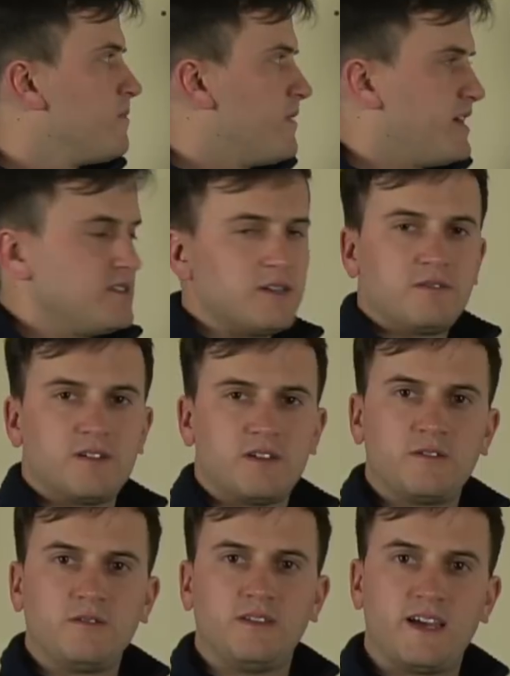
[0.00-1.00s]
I don't
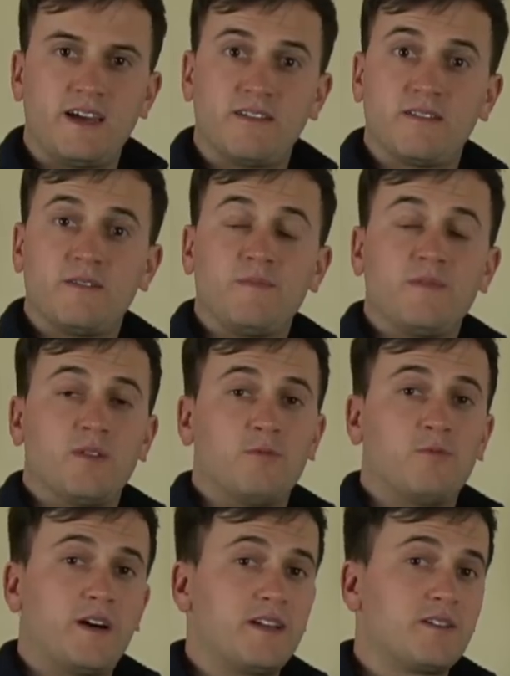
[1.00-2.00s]
know yet
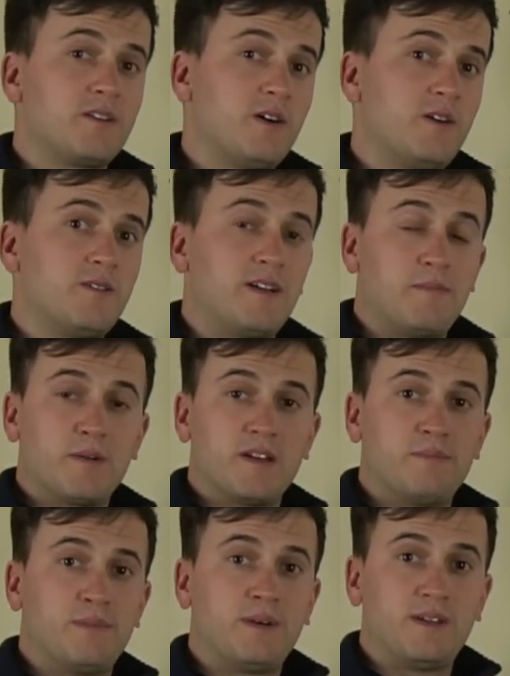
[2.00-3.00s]
what code I'm going
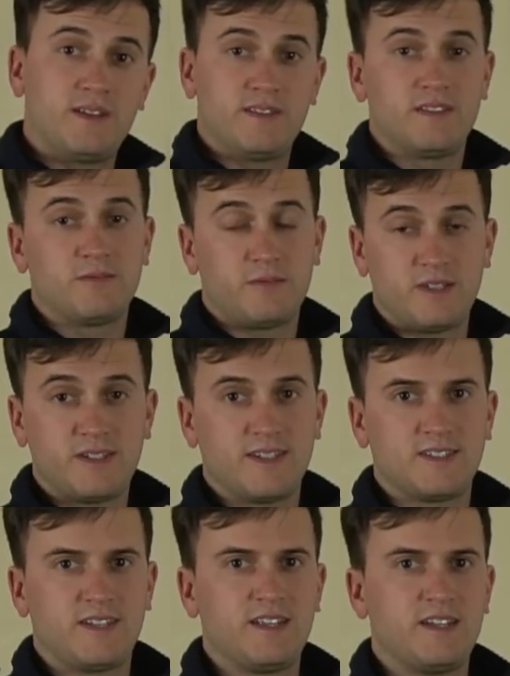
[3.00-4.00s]
to put in the
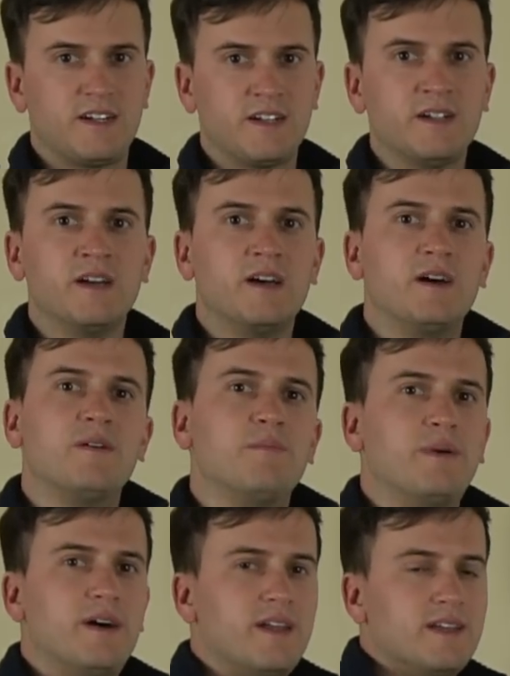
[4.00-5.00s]
reset state here,
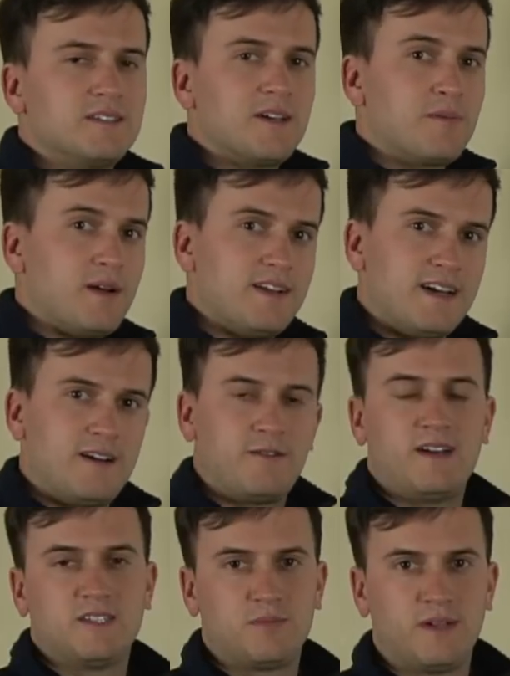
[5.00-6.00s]
but it's up right now
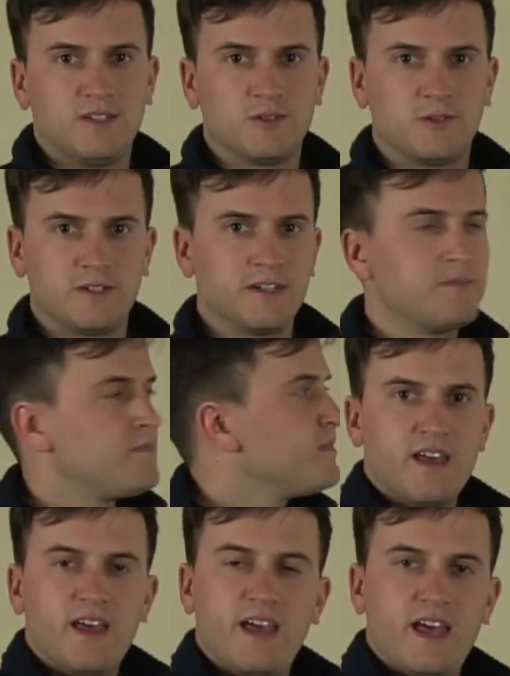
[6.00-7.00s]
as a placeholder.
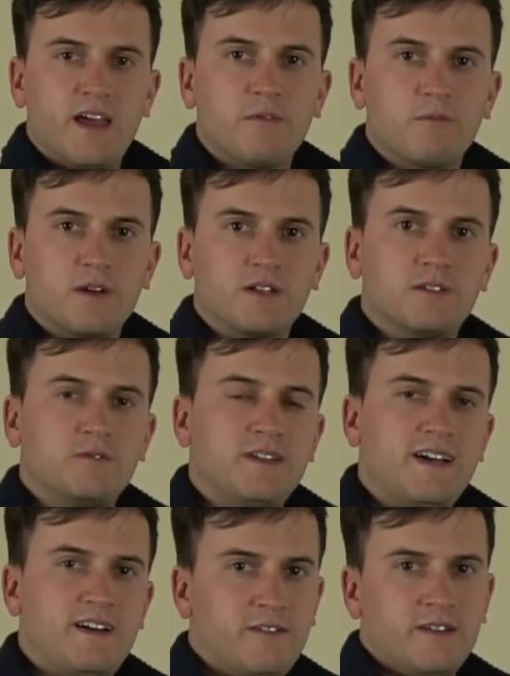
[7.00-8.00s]
And what I'll do
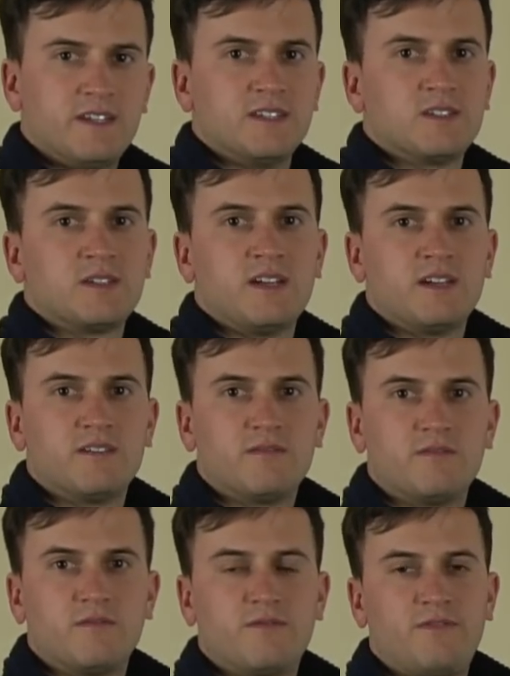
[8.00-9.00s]
now is
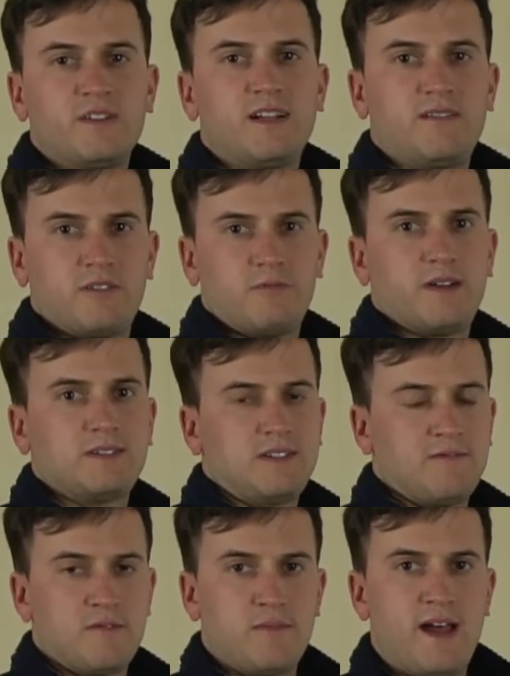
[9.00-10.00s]
fill out the rest
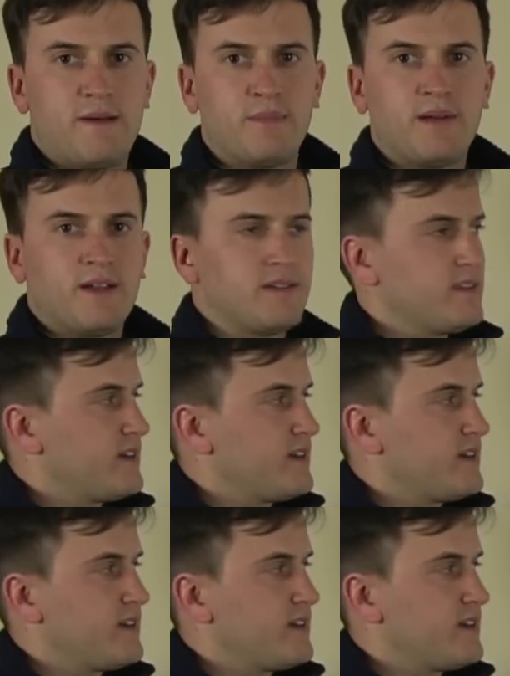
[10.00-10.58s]
of the map to